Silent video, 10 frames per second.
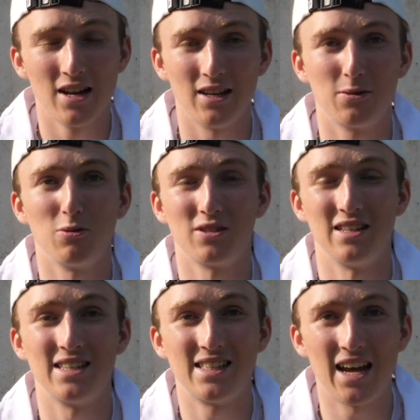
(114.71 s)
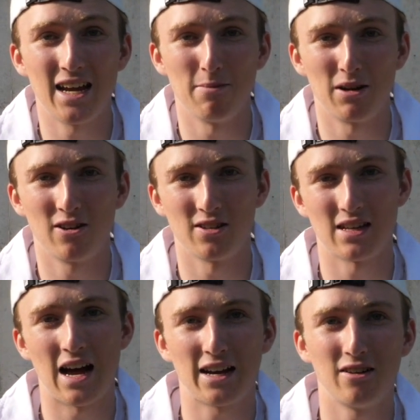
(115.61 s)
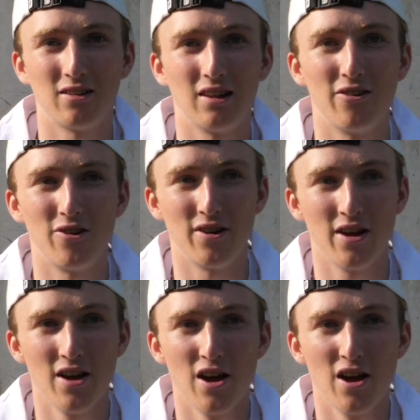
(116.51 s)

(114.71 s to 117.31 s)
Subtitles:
This was insane because I could learn